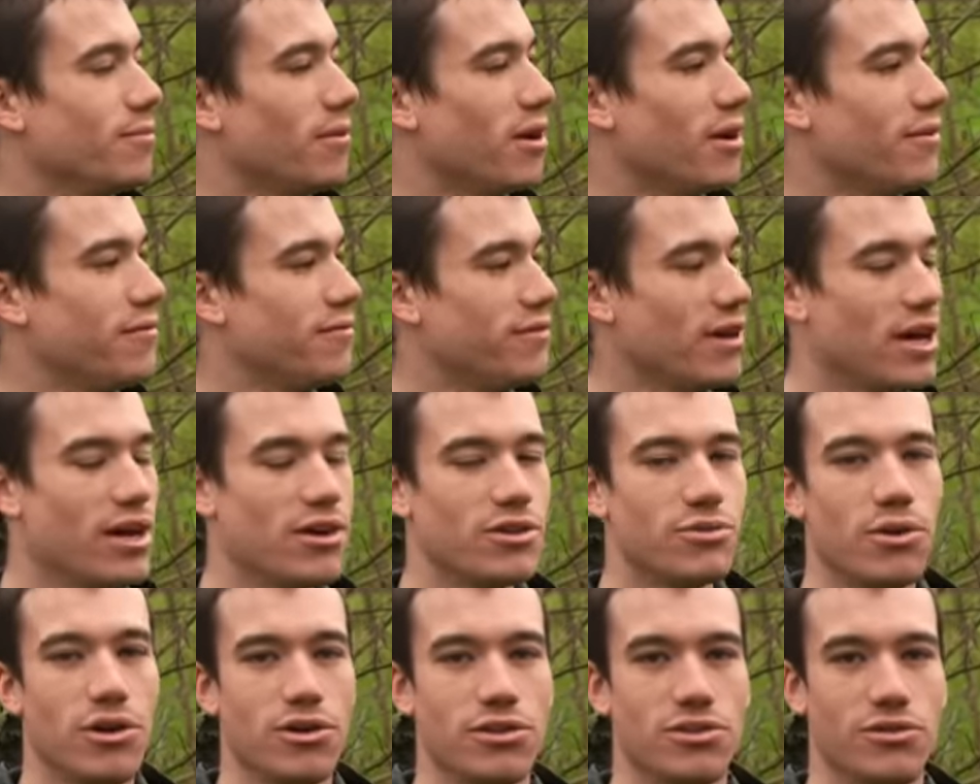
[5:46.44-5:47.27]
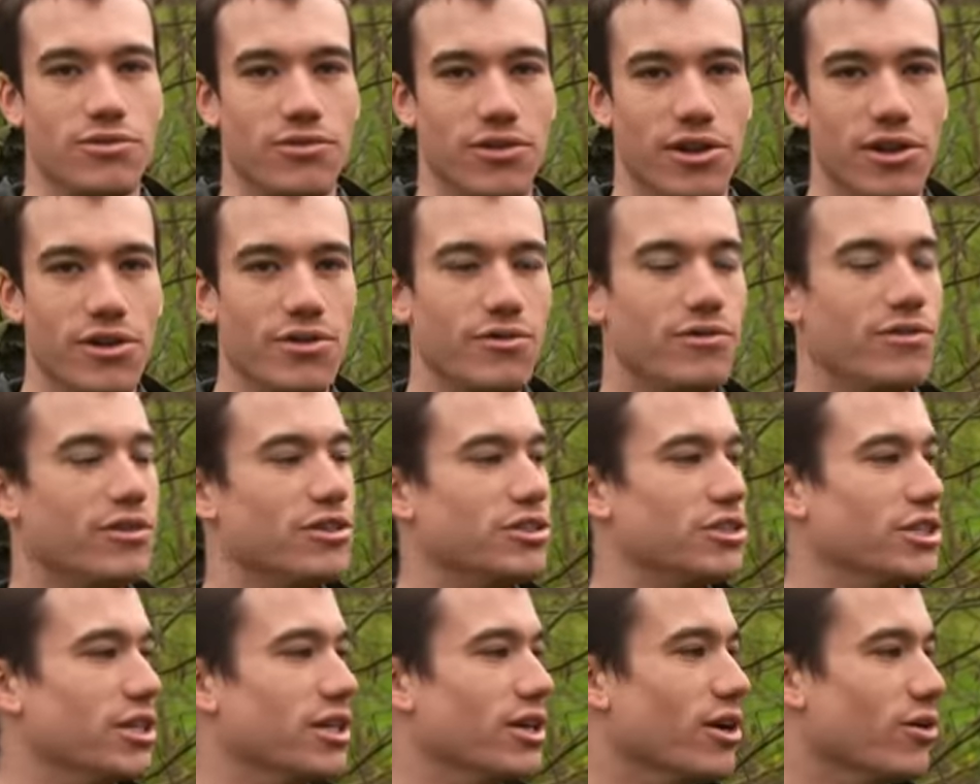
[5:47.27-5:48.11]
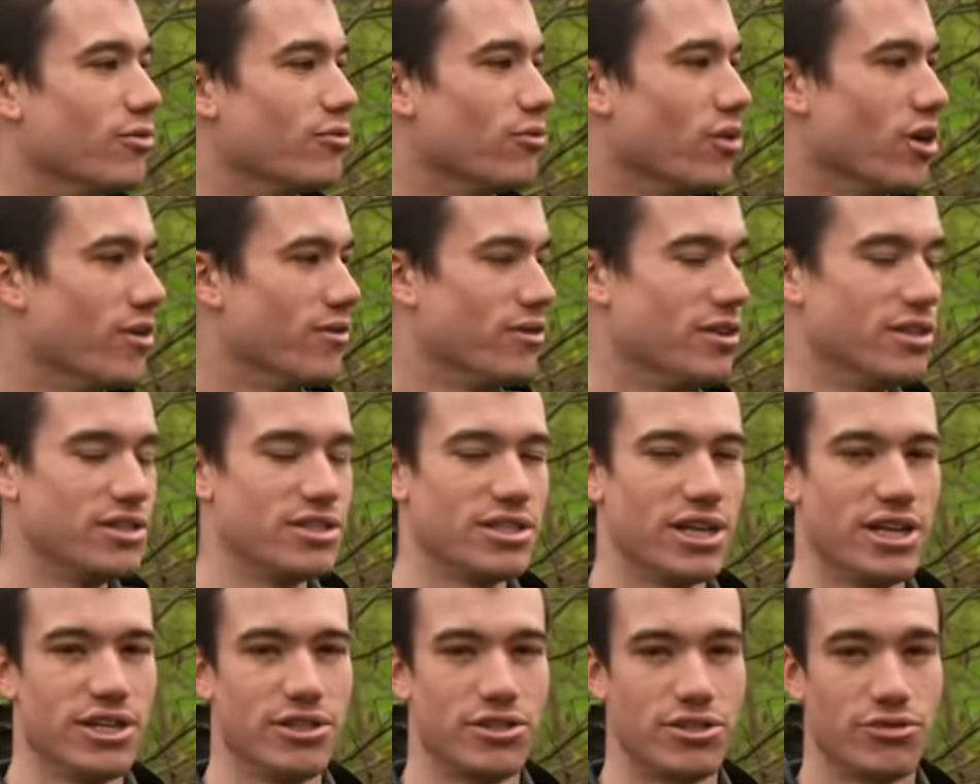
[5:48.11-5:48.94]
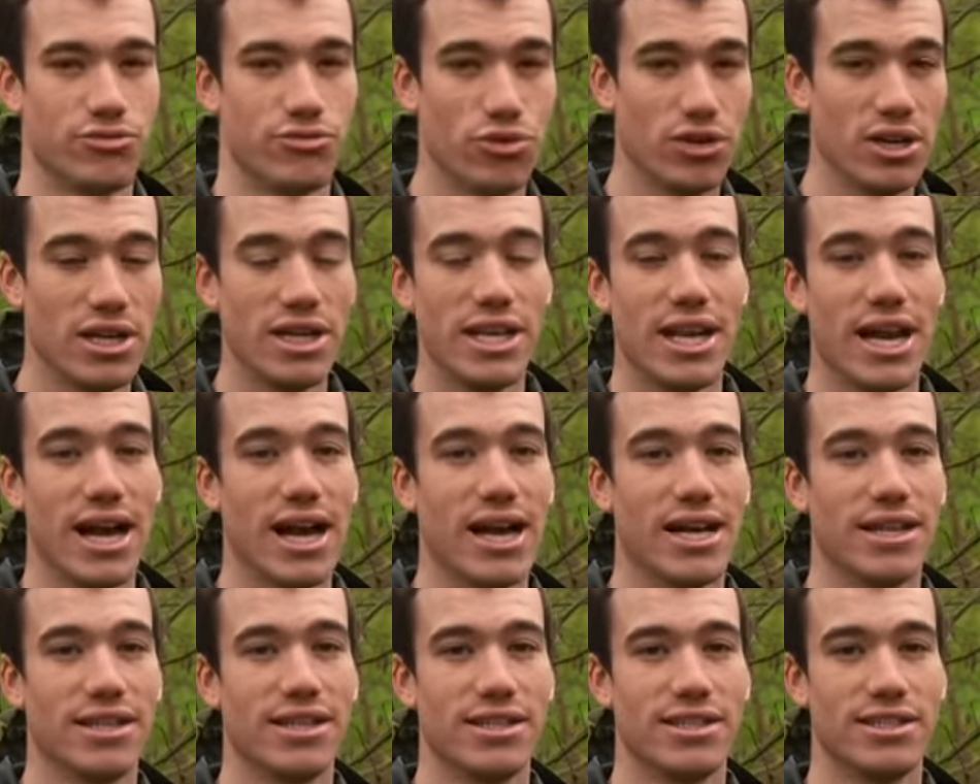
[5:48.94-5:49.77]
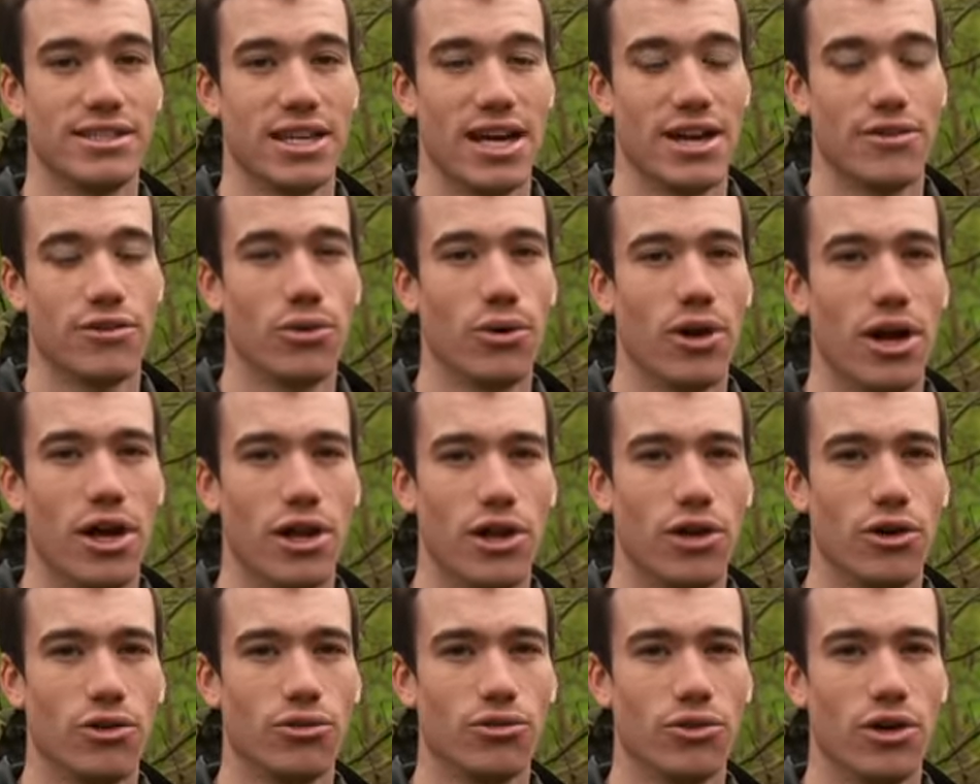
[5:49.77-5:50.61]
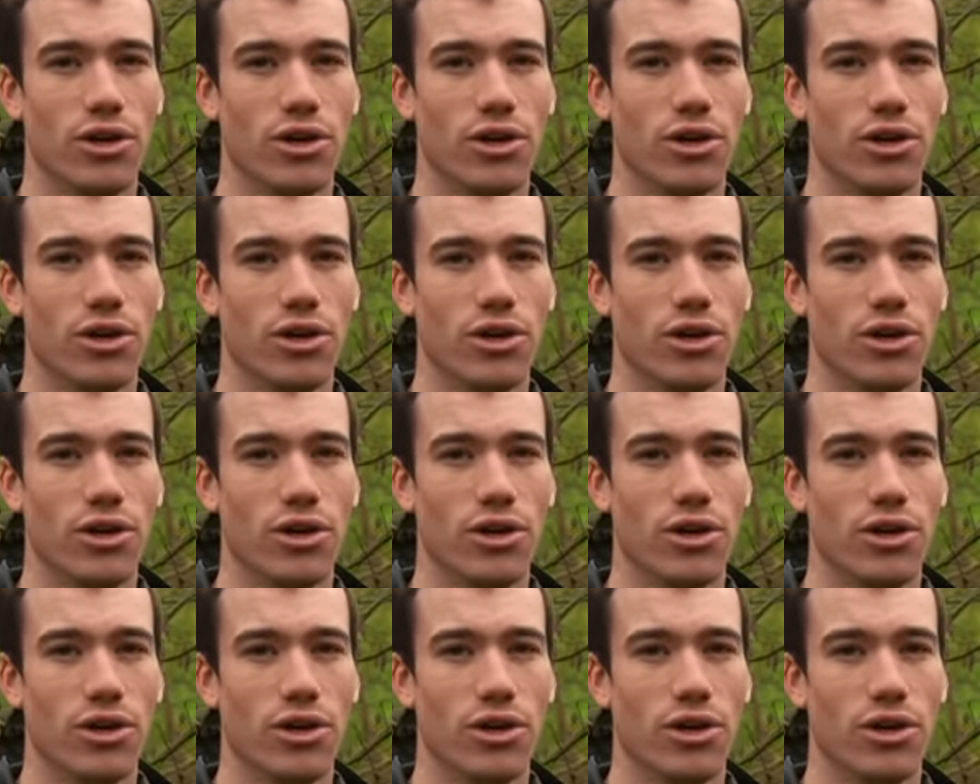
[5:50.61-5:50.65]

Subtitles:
I found whilst float fishing on rivers, it's really handy to have quite a long